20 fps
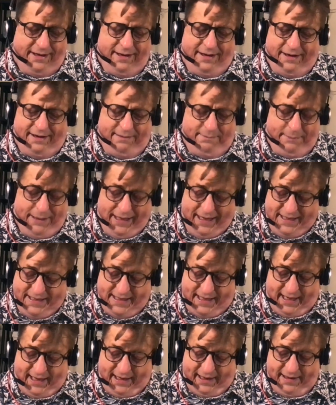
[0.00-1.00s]

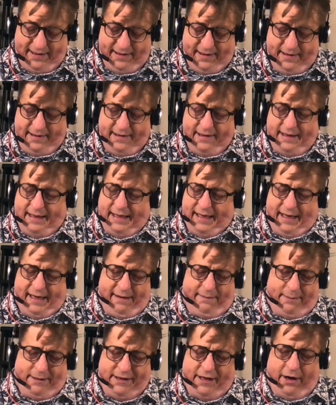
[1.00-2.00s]
amazing,
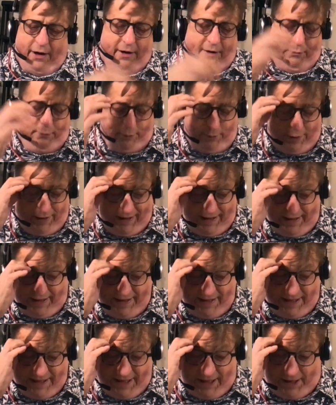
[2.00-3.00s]
but the art really
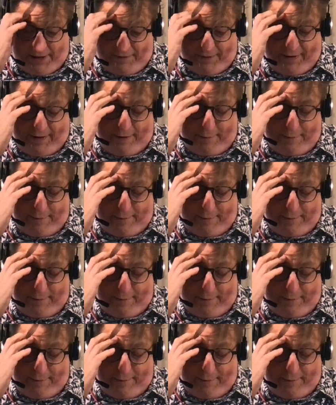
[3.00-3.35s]
does elevate it